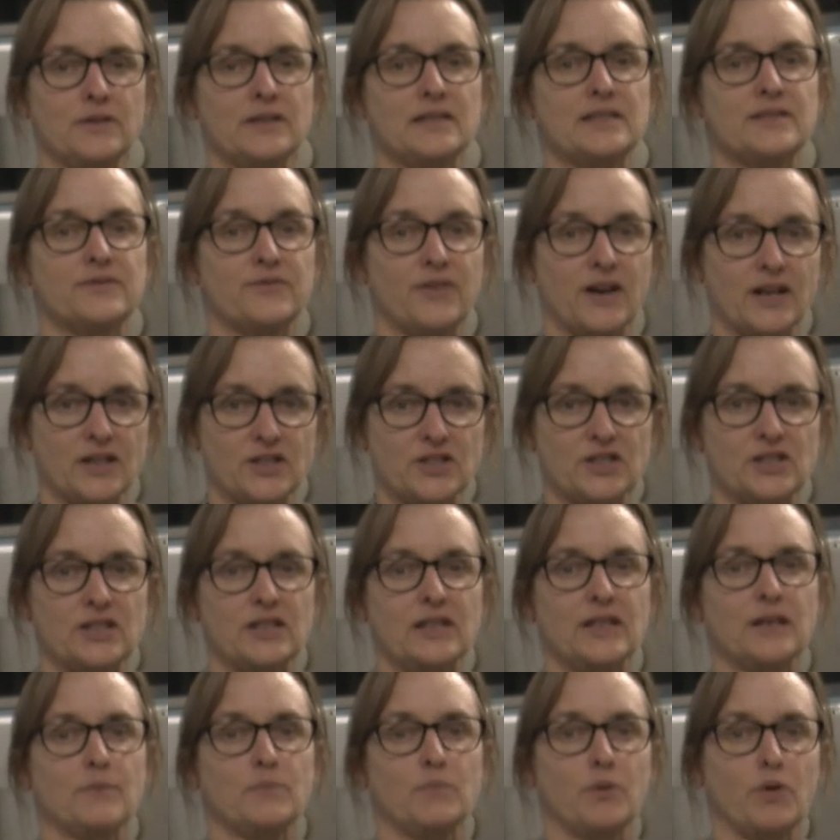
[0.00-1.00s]
is
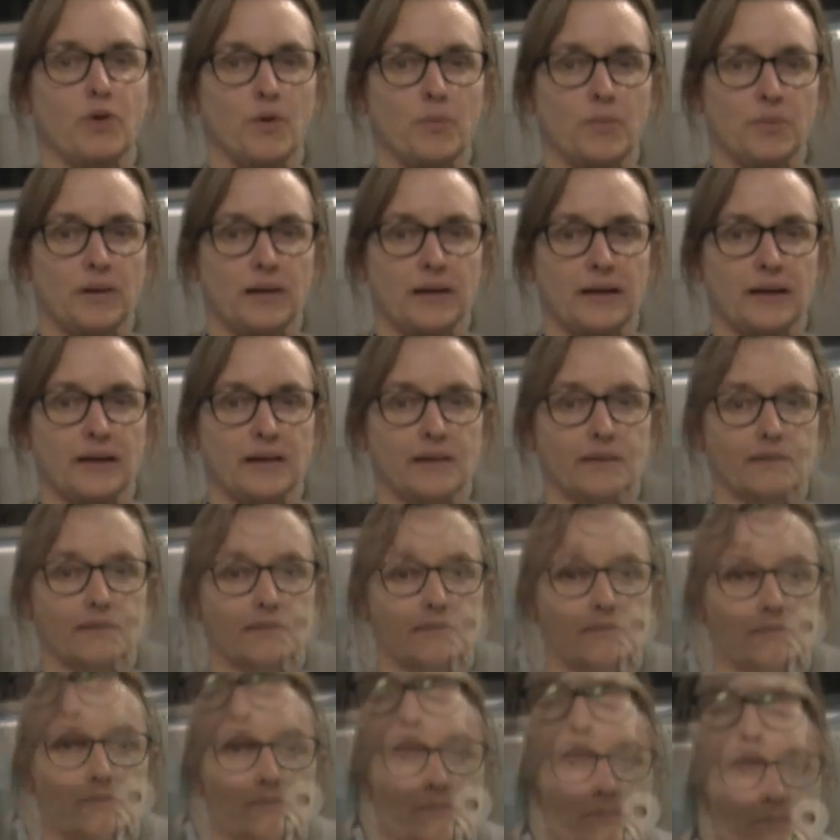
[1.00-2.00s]
functioning properly.
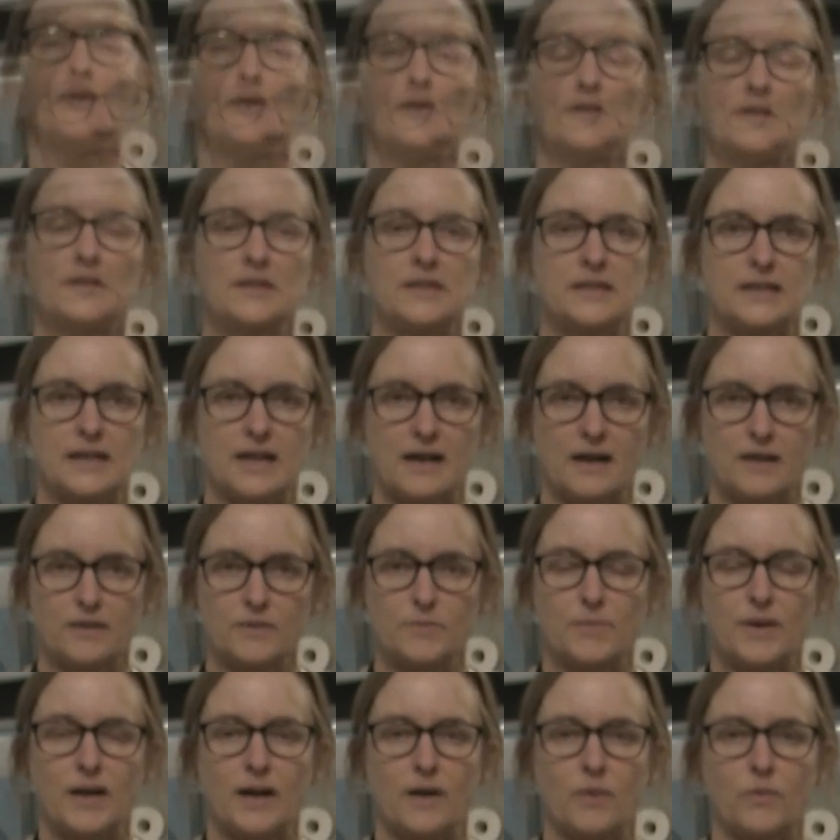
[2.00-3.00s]
If you're in doubt
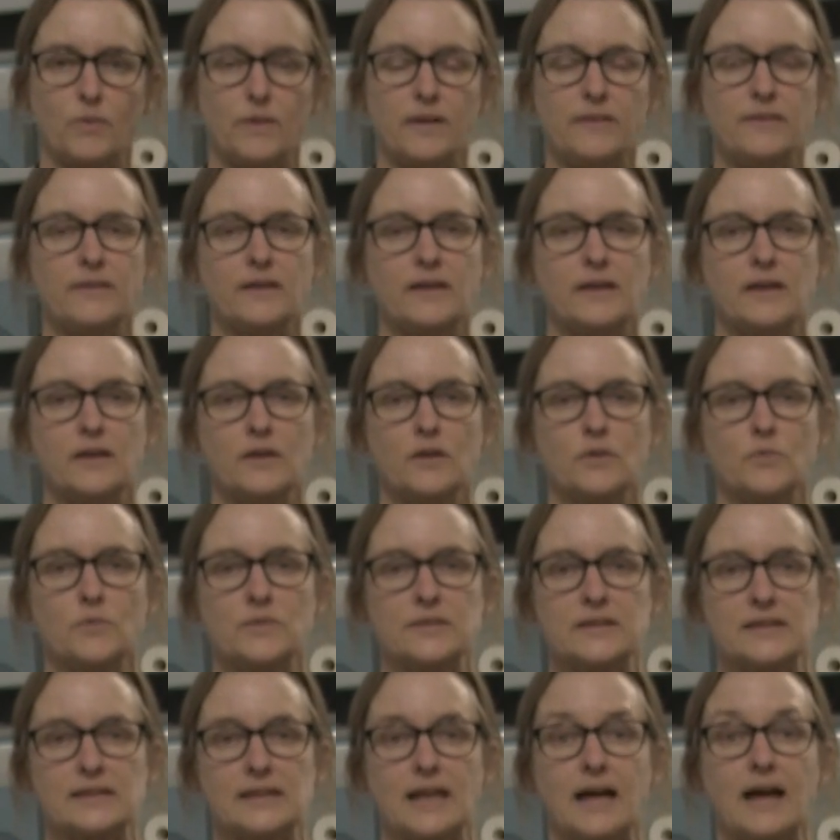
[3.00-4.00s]
about when the kiln
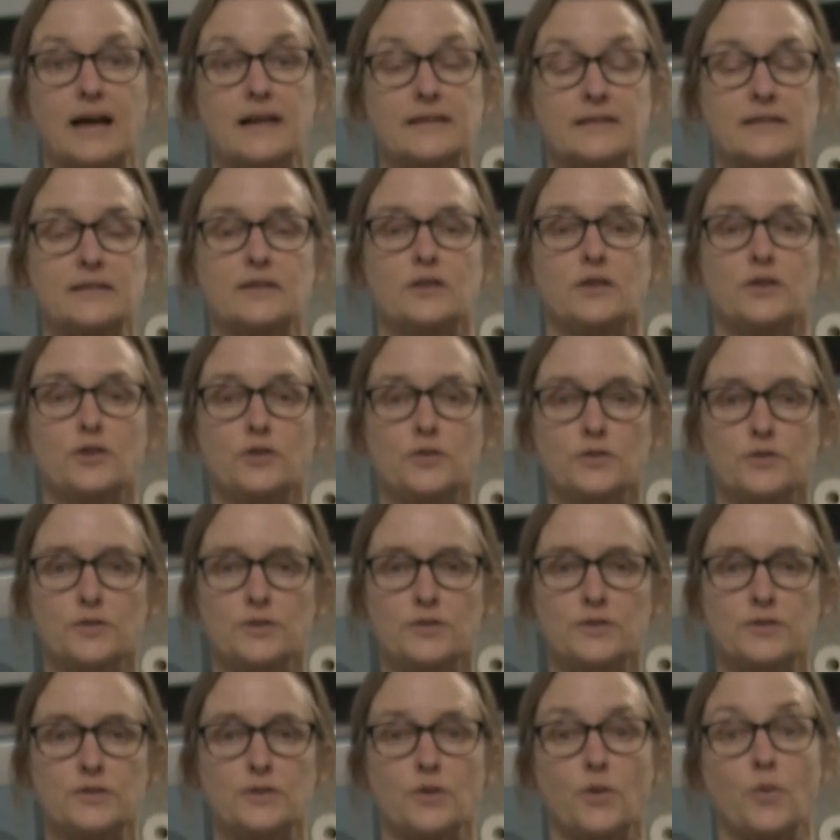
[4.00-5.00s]
was last
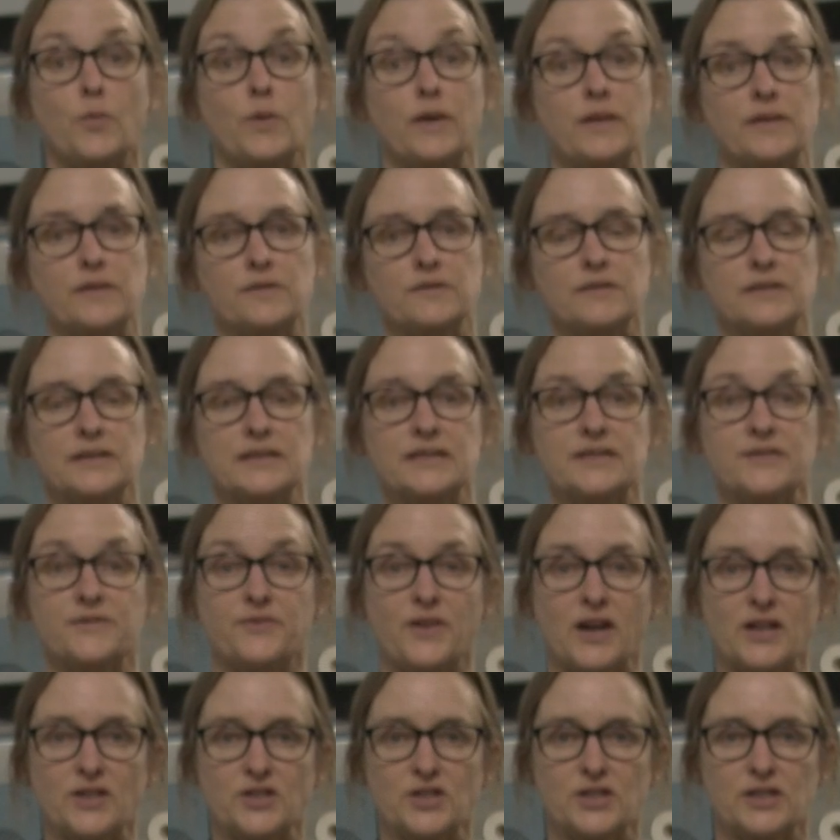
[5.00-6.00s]
used or whether it is
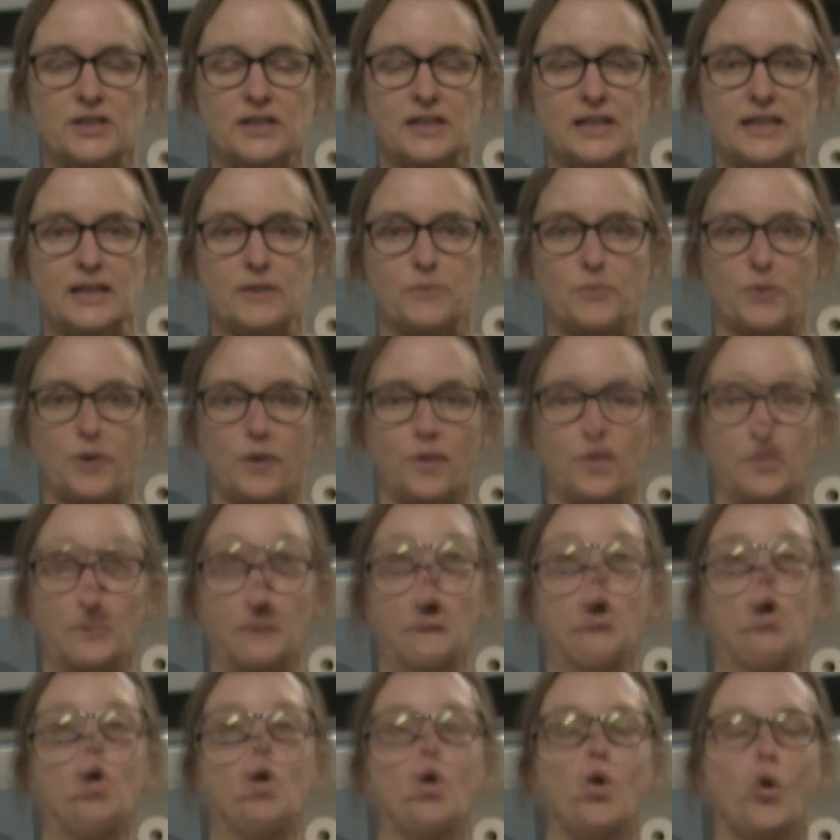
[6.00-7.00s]
functioning
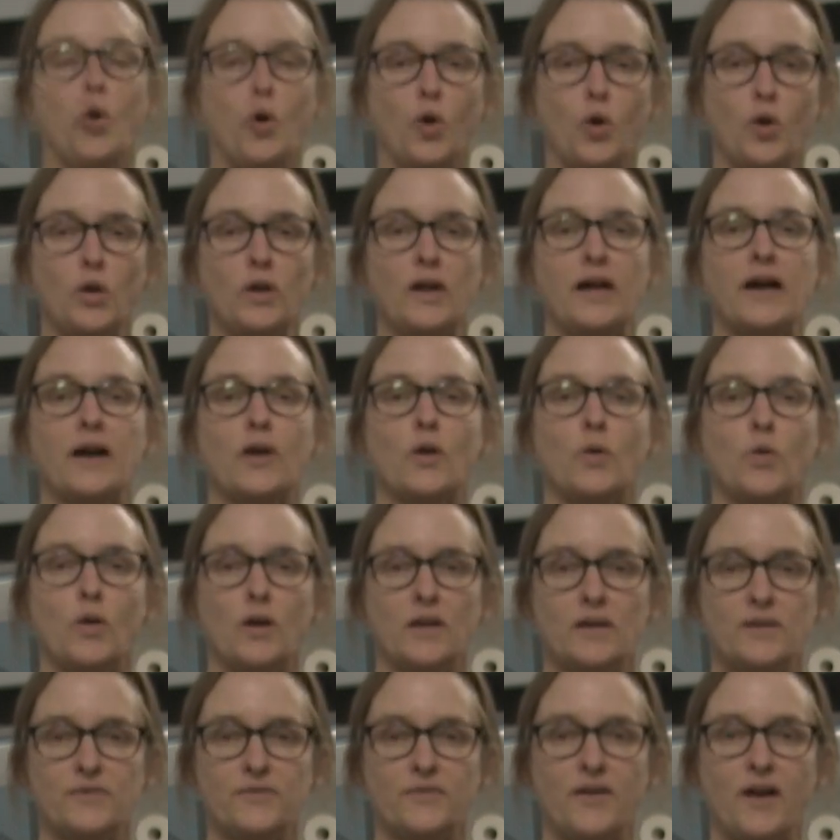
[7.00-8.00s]
properly, call a
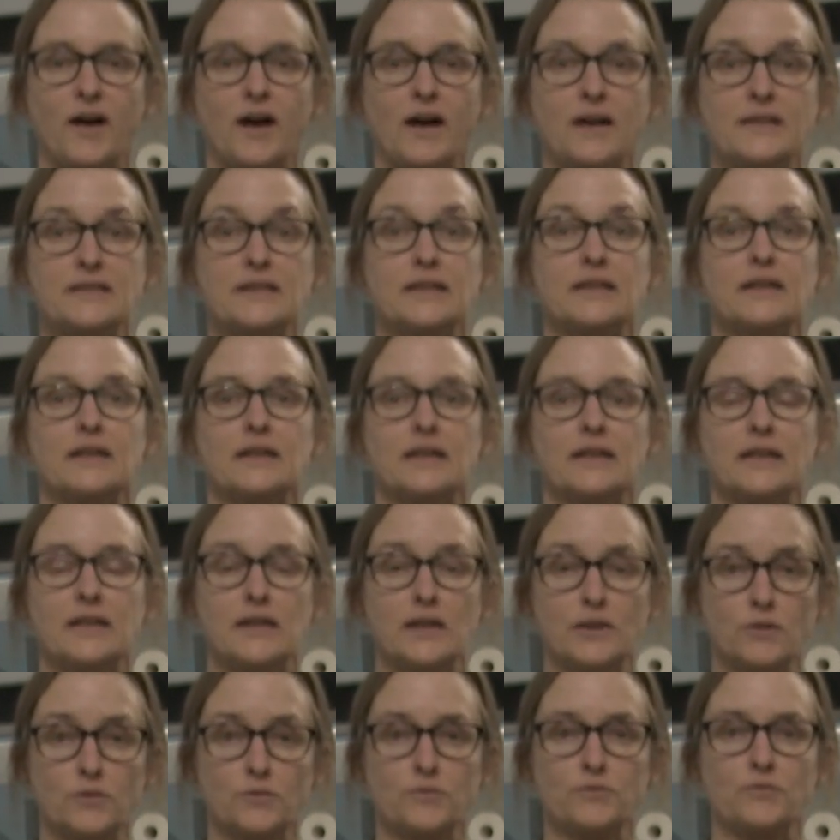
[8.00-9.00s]
qualified
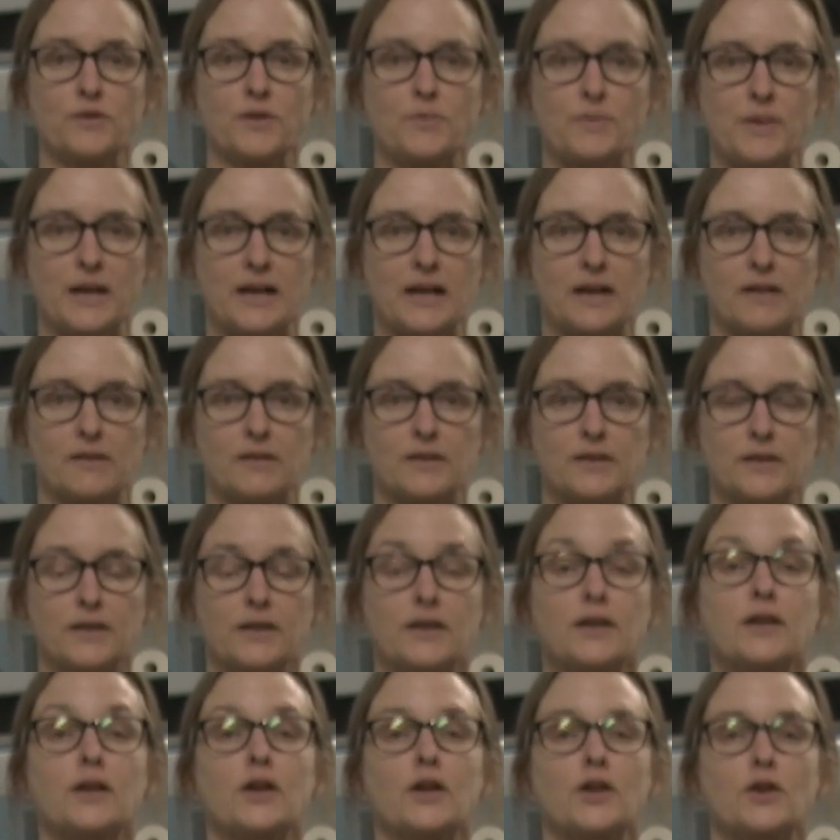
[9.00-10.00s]
kiln repairer
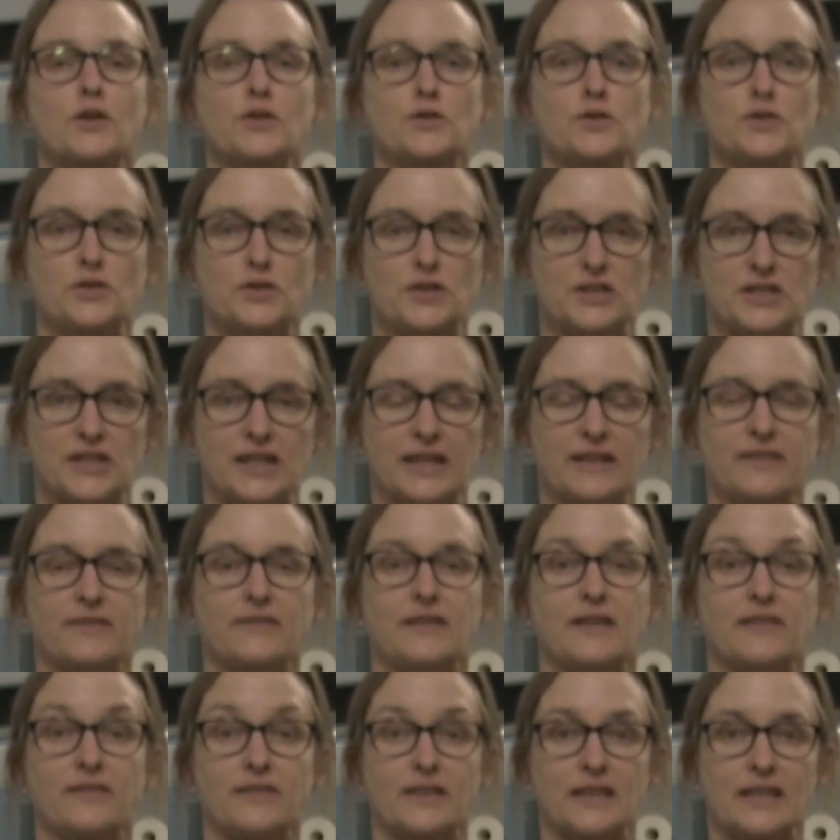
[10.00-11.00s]
to check
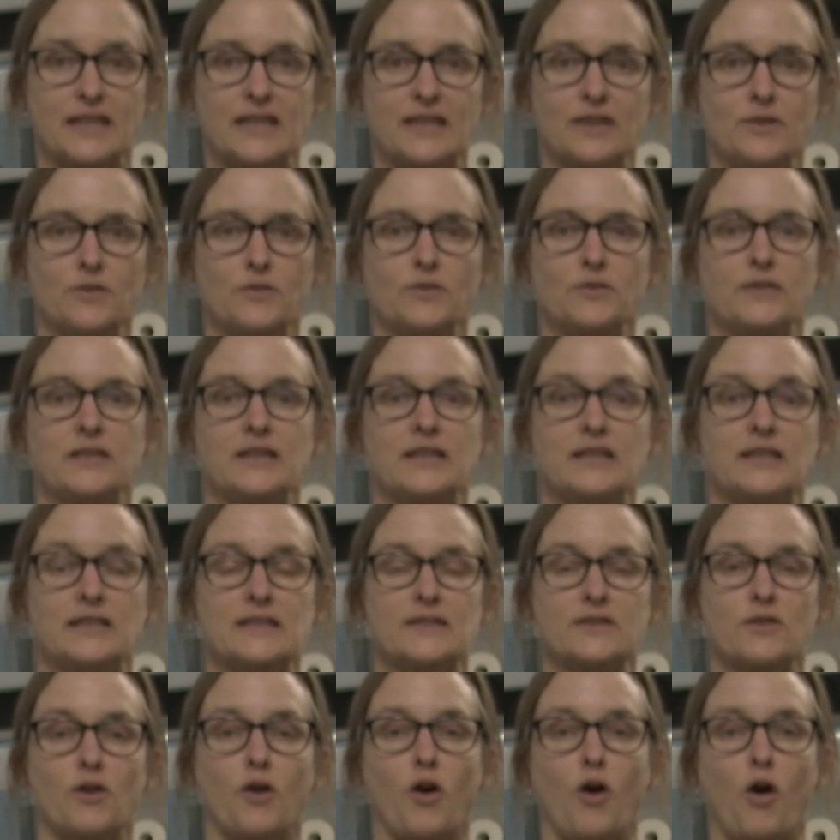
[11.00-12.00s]
that the kiln
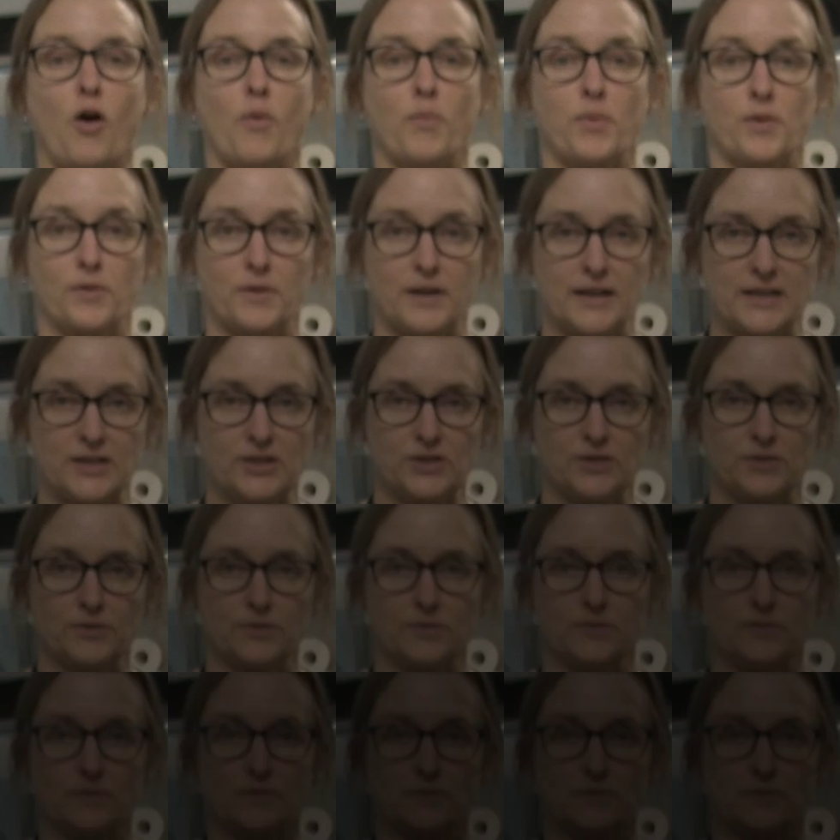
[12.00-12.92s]
is operational.